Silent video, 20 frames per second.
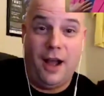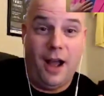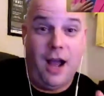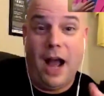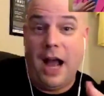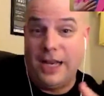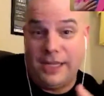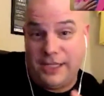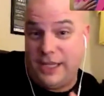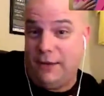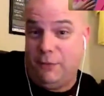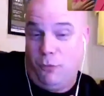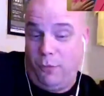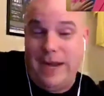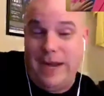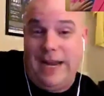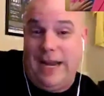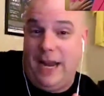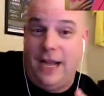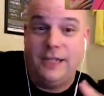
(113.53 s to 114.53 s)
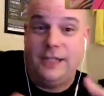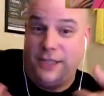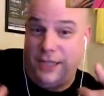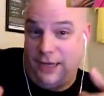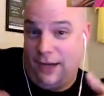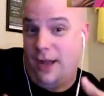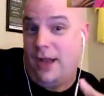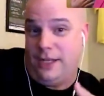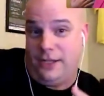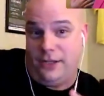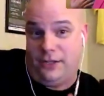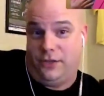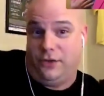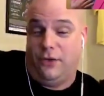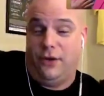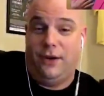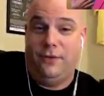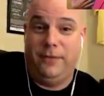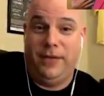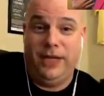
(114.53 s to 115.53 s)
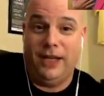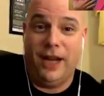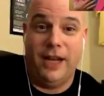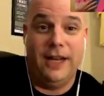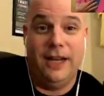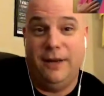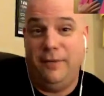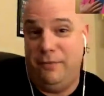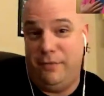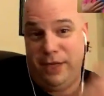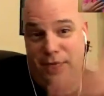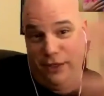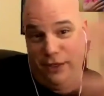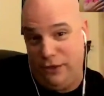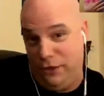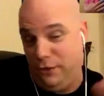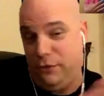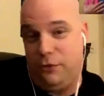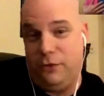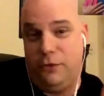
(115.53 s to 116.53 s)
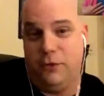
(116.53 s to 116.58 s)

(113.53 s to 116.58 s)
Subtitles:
I said we. I said us. So I mean, I didn't mean you.